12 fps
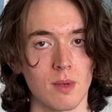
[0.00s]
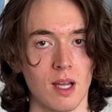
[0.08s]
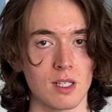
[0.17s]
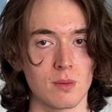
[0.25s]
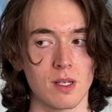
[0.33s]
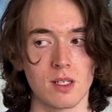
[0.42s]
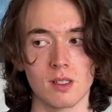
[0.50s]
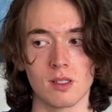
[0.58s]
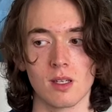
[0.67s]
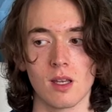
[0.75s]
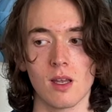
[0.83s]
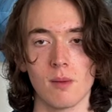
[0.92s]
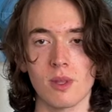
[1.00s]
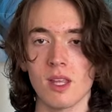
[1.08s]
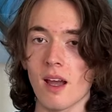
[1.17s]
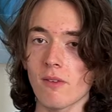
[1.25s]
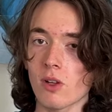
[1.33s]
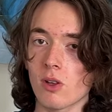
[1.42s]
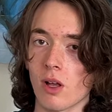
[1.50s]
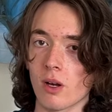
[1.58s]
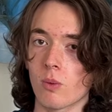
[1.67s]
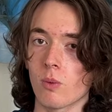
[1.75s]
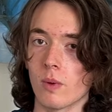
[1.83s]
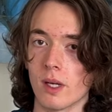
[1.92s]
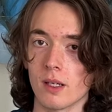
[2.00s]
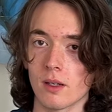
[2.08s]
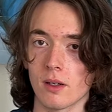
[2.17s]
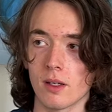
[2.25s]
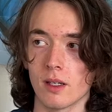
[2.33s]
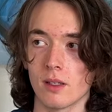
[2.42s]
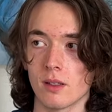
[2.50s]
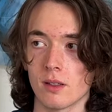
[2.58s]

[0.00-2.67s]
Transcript: aspects but they have a lot of weird